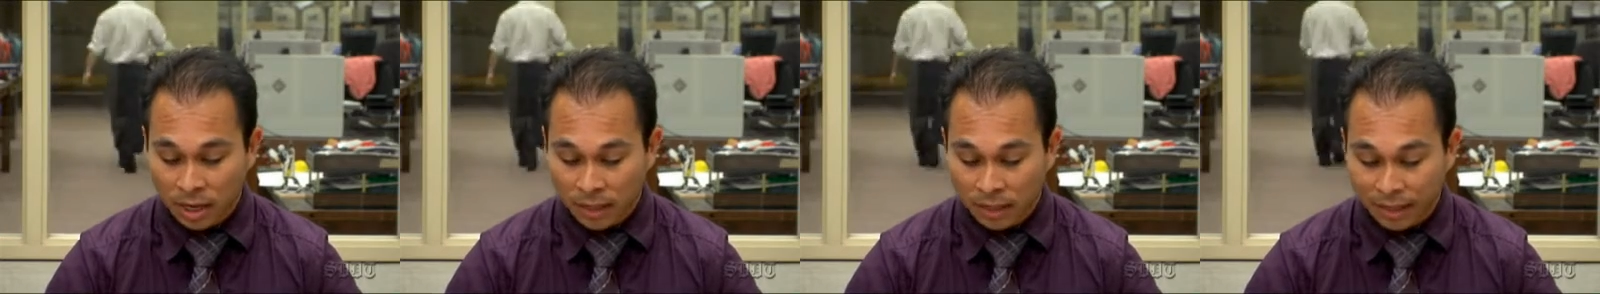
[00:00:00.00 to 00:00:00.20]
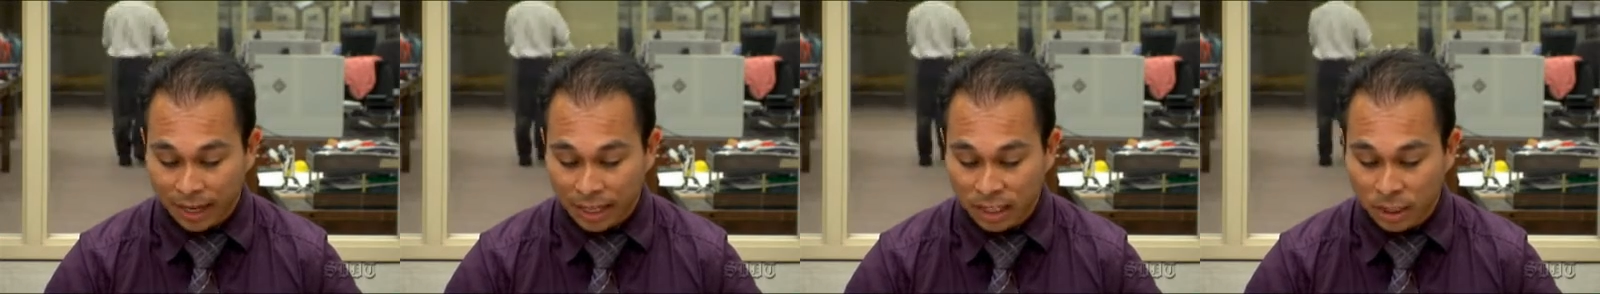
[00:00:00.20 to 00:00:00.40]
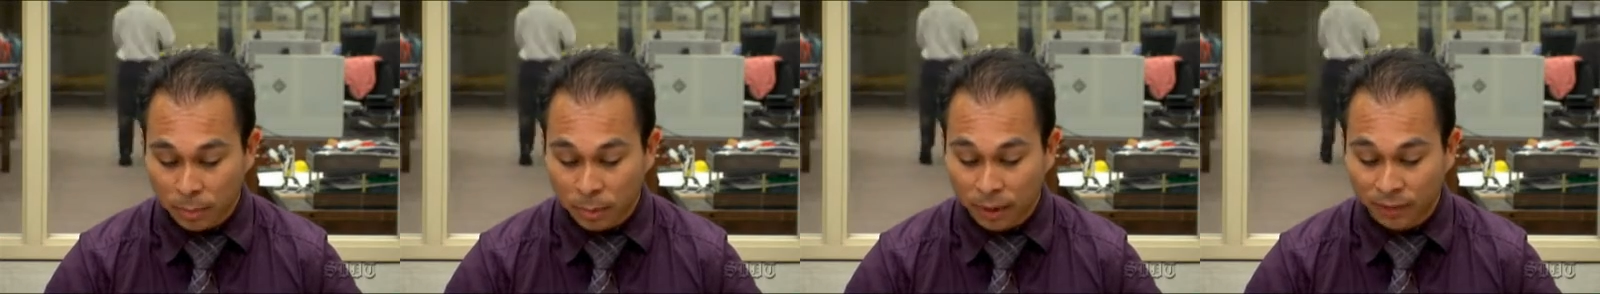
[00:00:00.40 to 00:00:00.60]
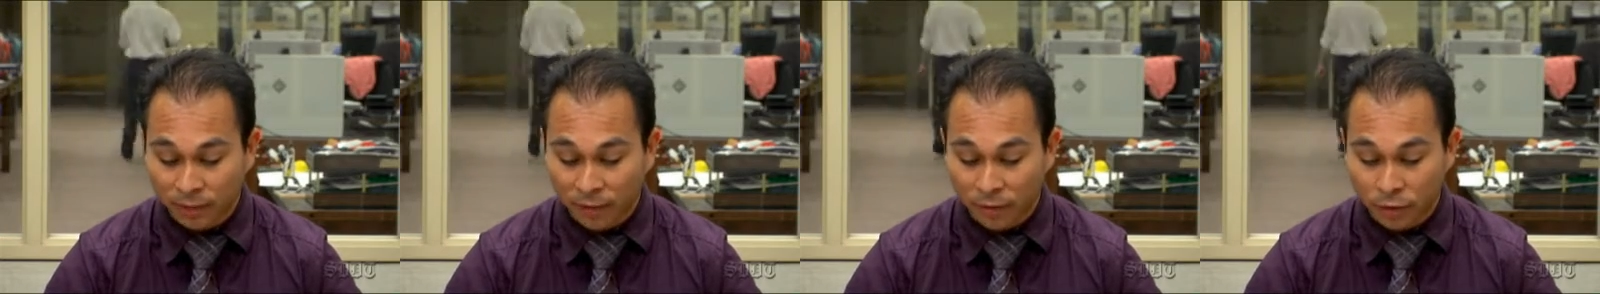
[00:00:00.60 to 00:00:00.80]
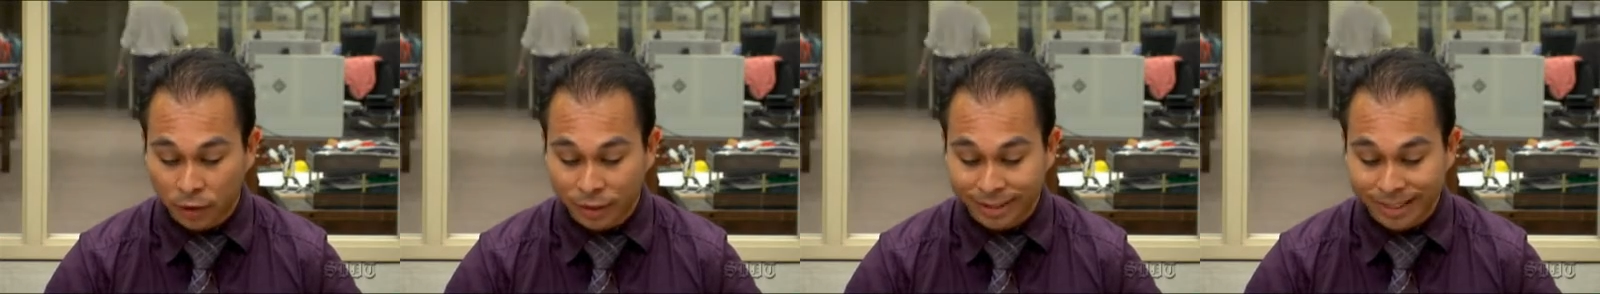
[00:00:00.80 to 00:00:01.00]
the S&P
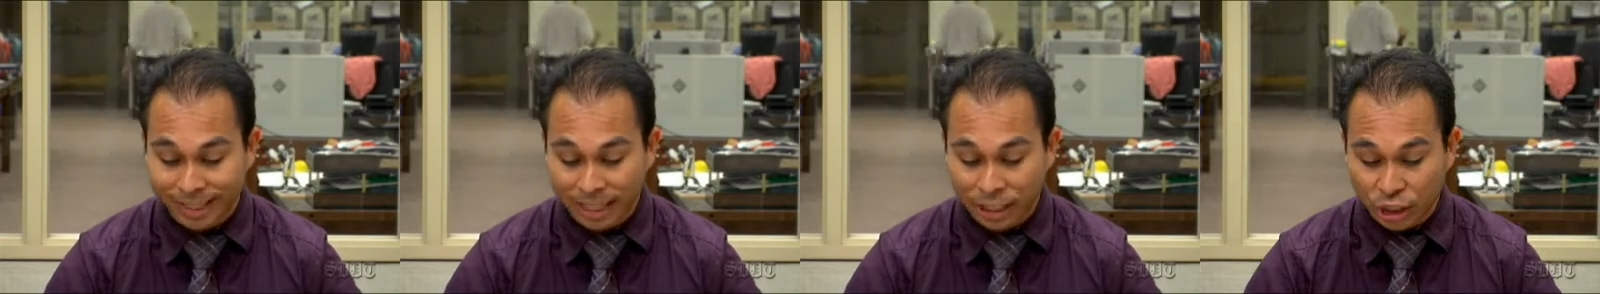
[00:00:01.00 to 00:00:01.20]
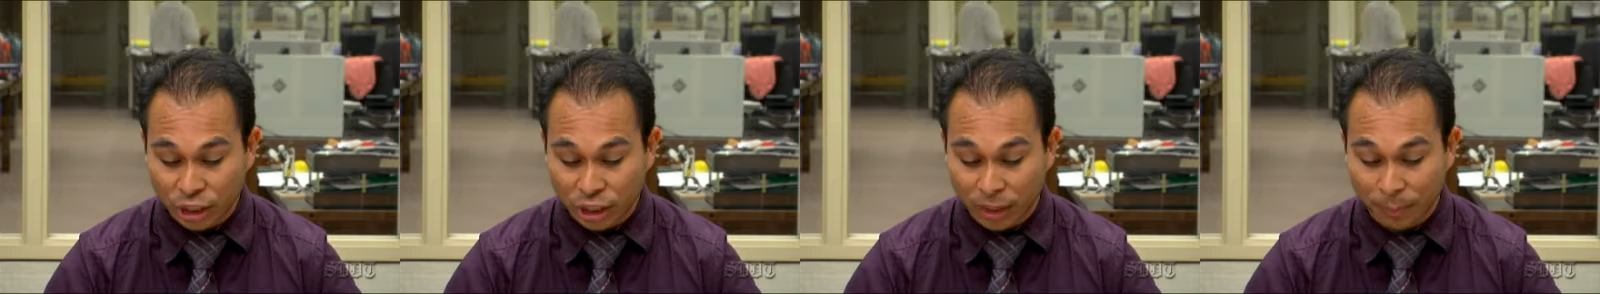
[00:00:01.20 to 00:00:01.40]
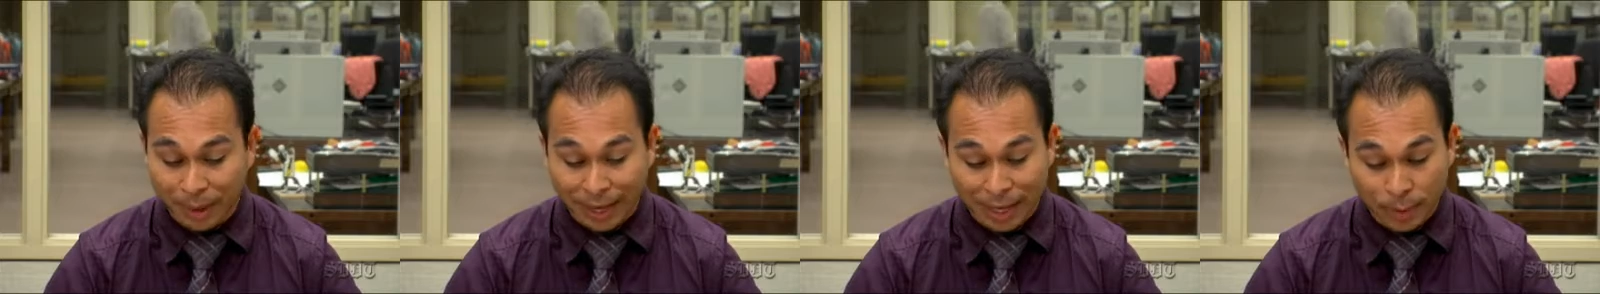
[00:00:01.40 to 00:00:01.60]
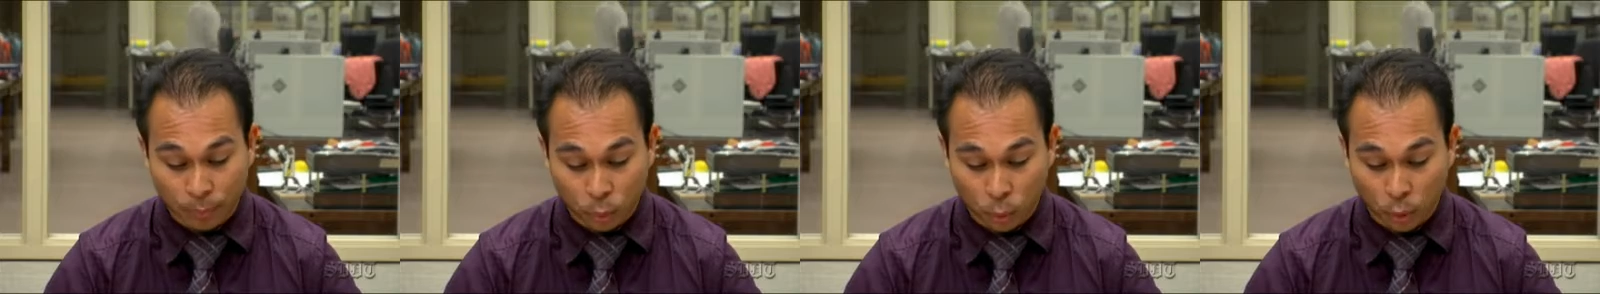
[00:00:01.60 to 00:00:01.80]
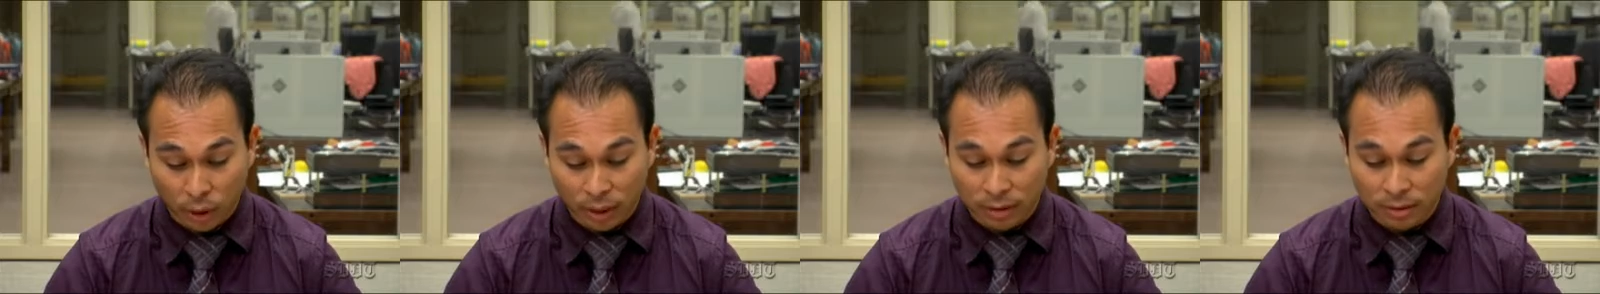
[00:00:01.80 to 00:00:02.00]
500 is inched up 8
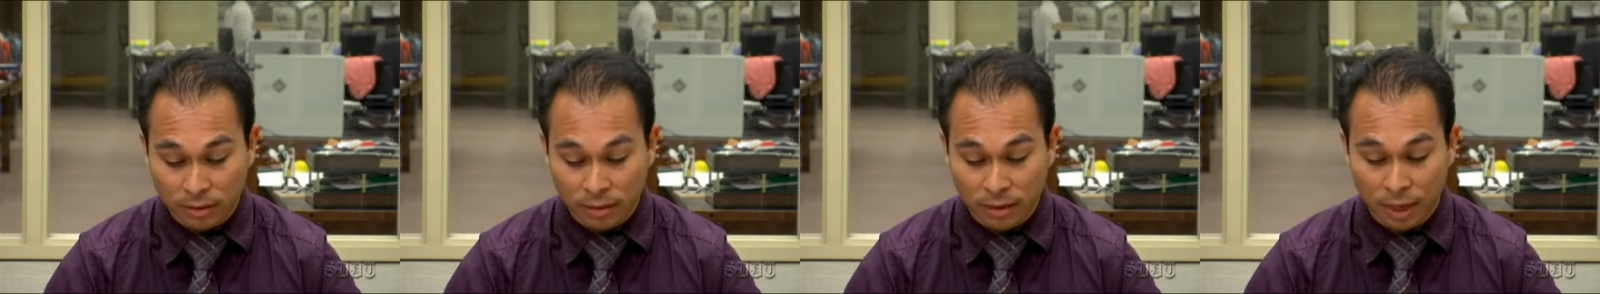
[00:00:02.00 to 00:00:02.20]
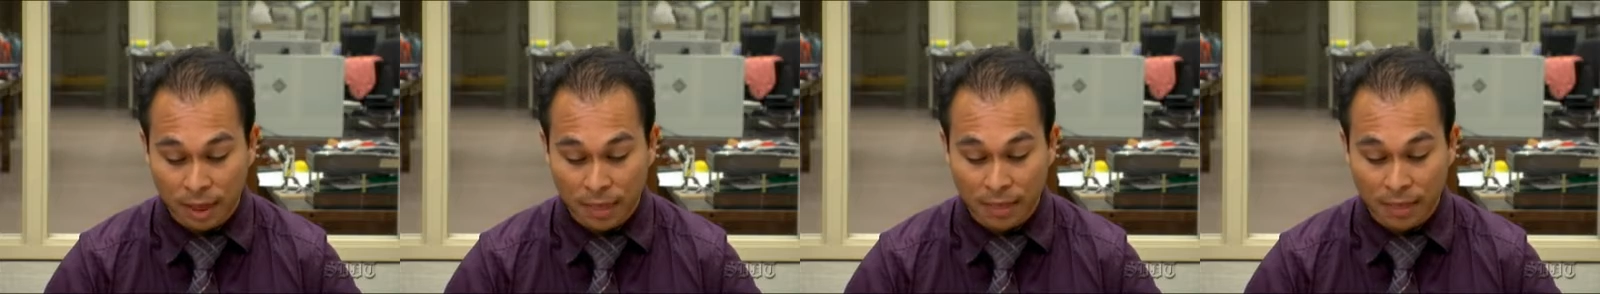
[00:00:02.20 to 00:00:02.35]
points,